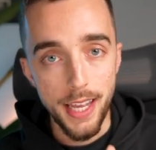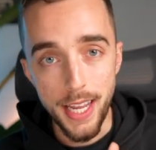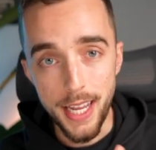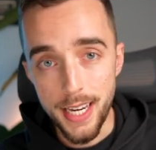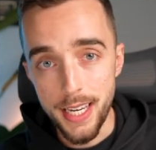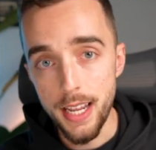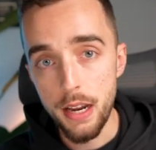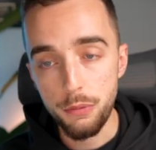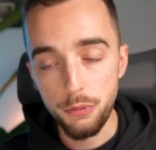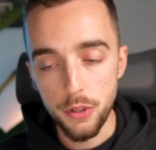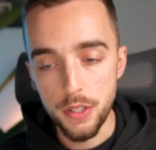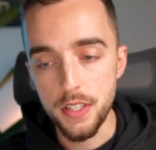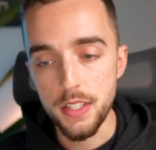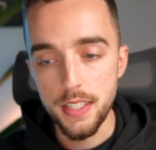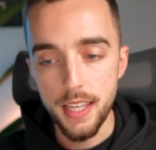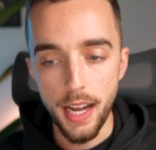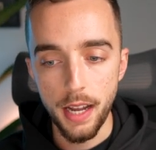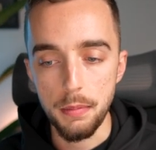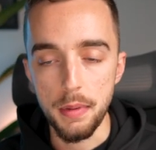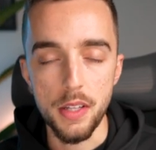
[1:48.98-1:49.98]
in different
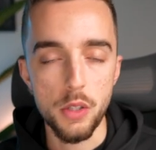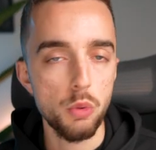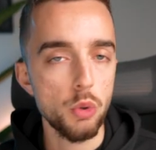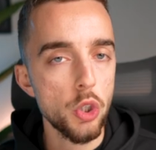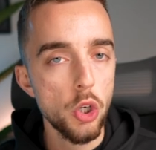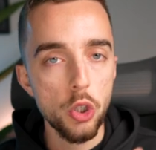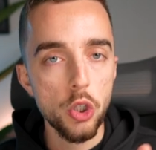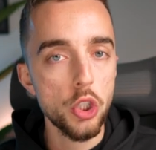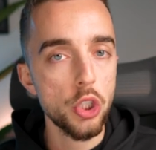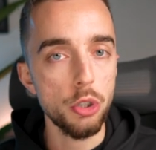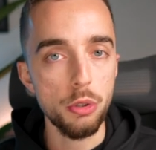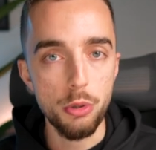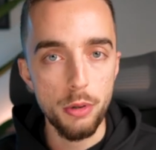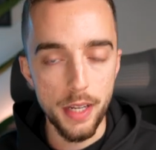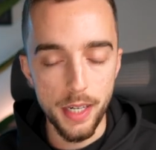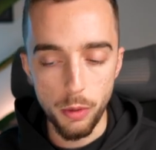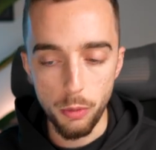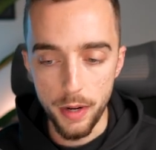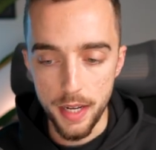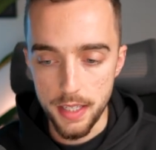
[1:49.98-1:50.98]
segments, which I'll show you
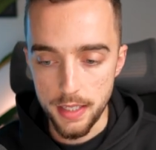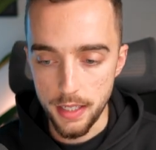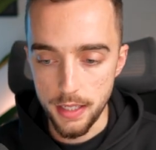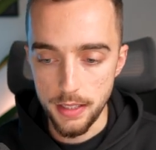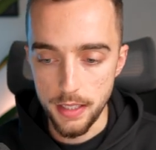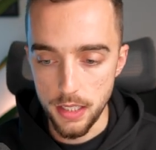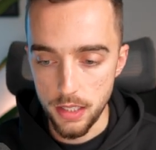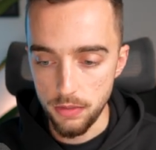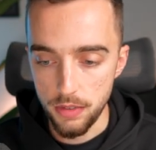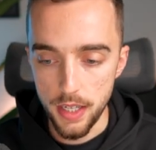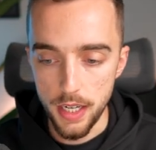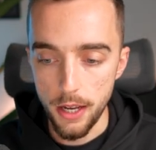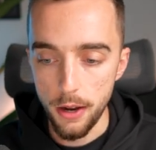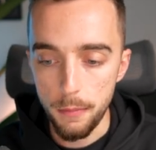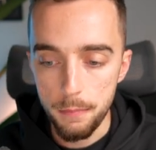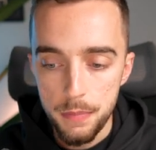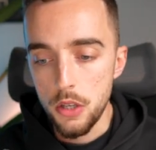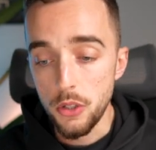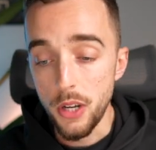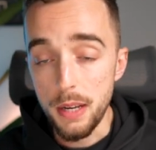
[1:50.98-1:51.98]
anyways in this
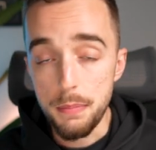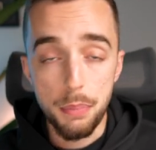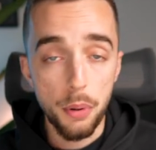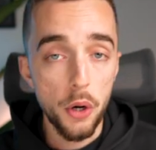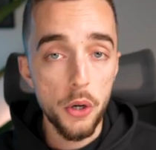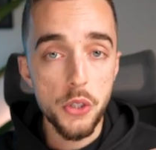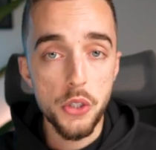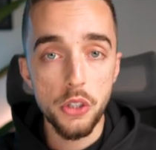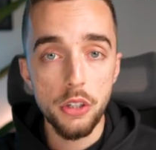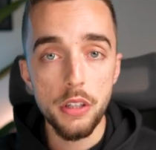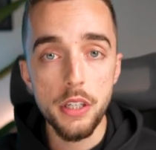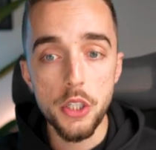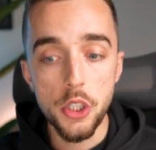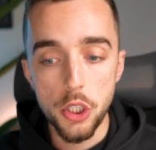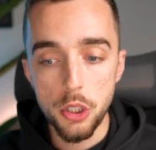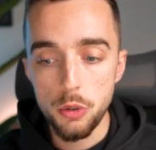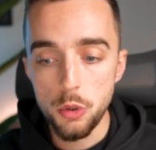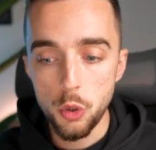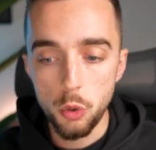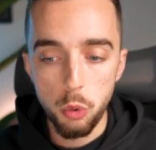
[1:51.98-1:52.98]
video. So I'd personally
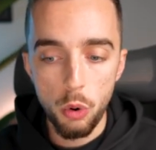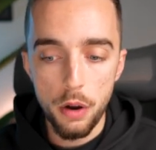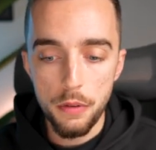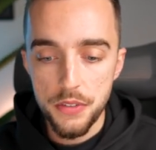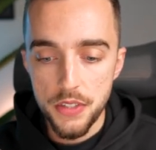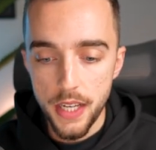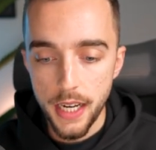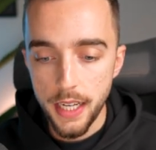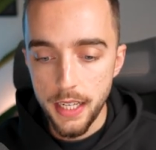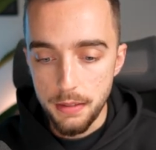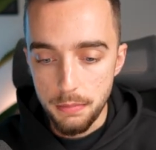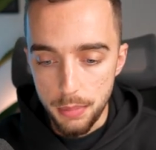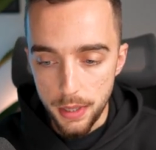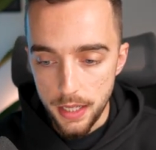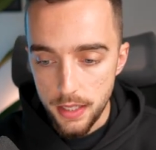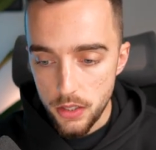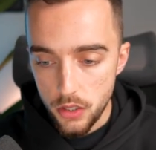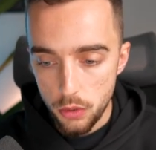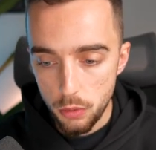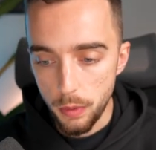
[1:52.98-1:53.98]
choose 12 second
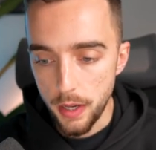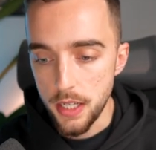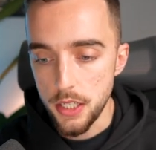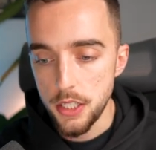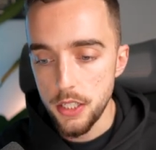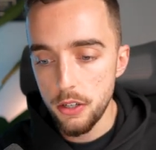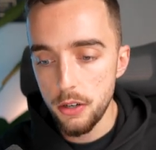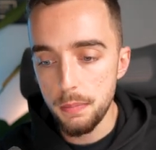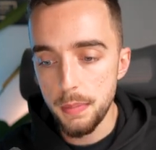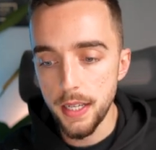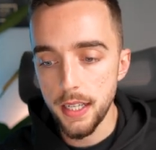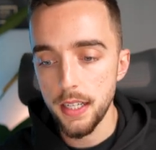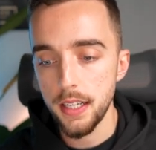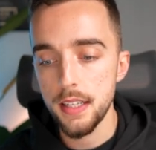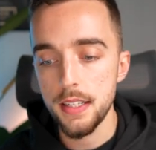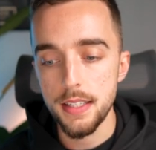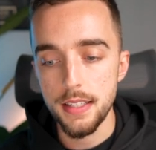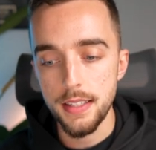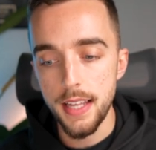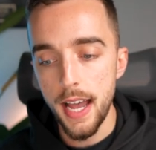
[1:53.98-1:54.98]
bits right here
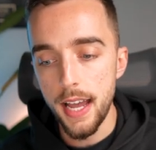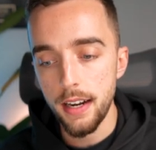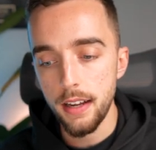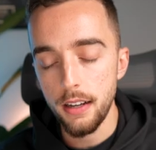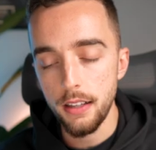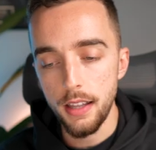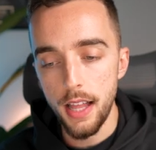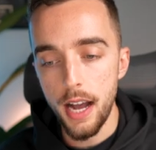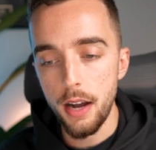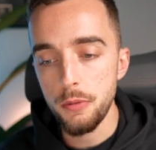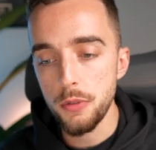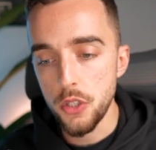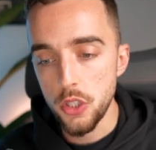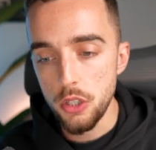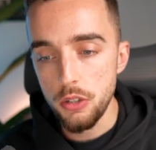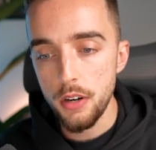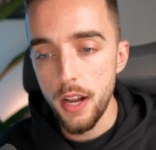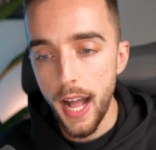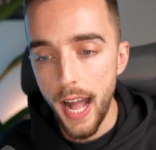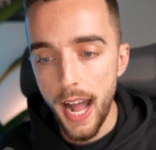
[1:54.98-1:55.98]
because that allows
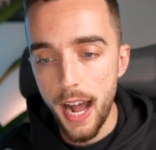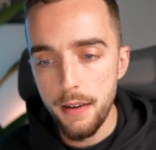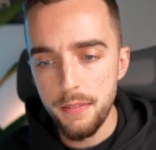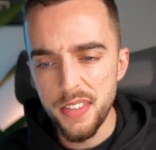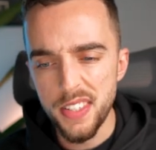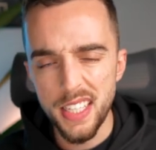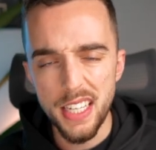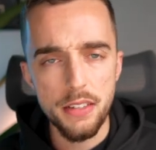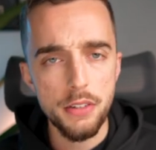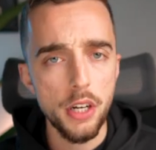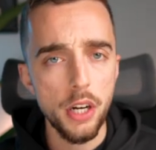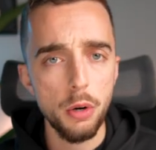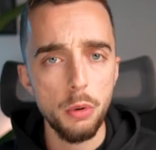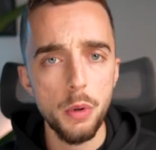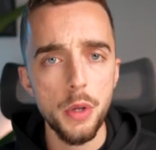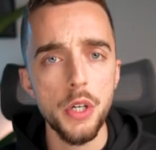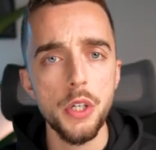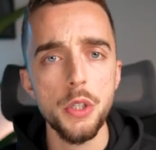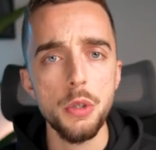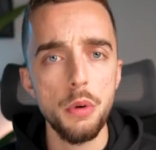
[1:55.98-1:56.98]
you to have, say you're gonna
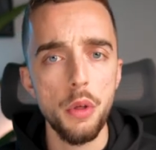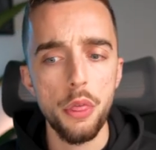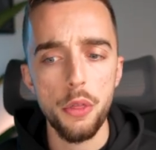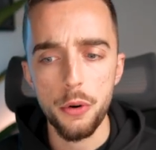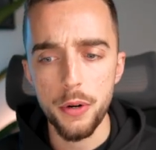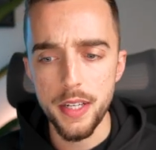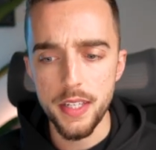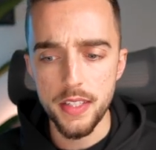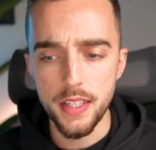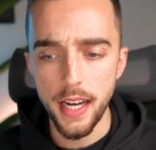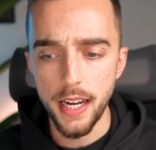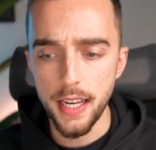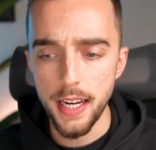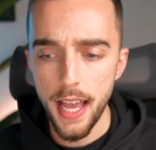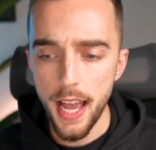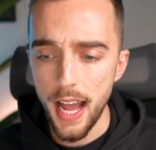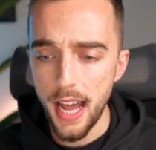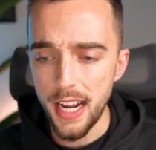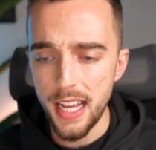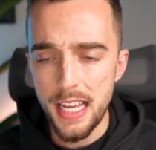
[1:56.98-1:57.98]
wanna do a 30 second
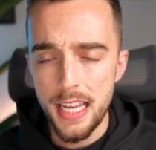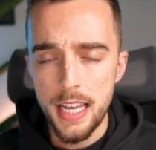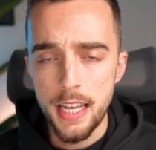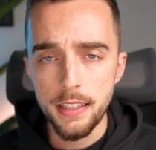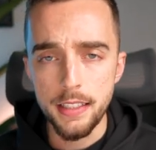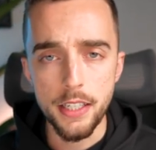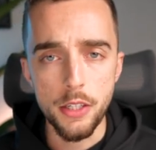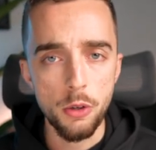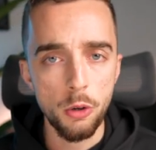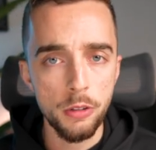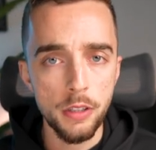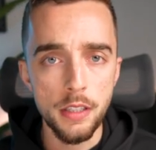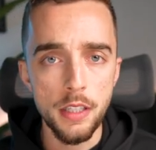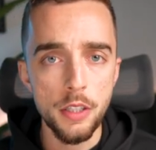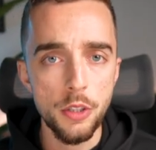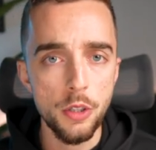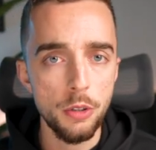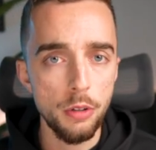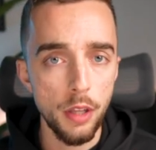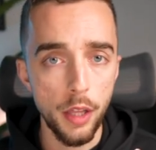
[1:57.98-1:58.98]
ad, then you only
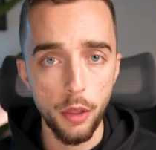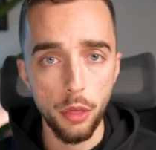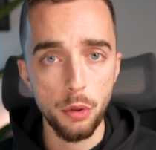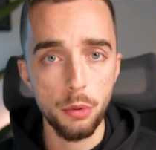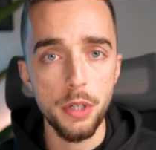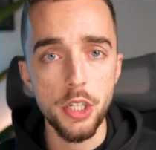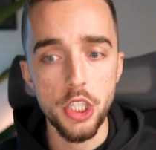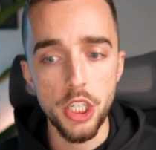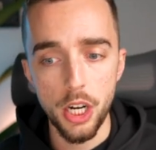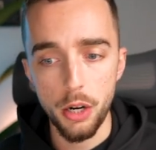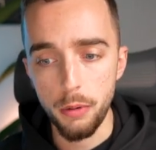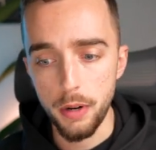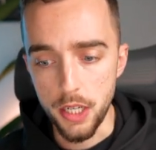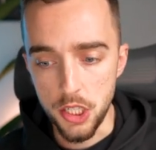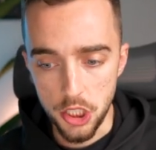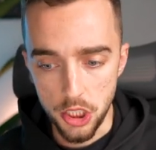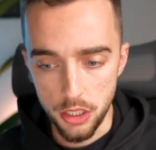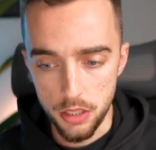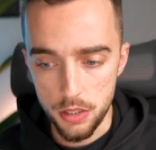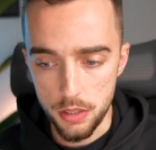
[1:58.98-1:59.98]
need to do like three
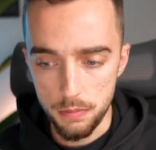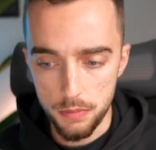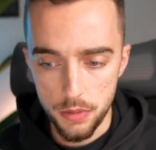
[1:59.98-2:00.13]
generations.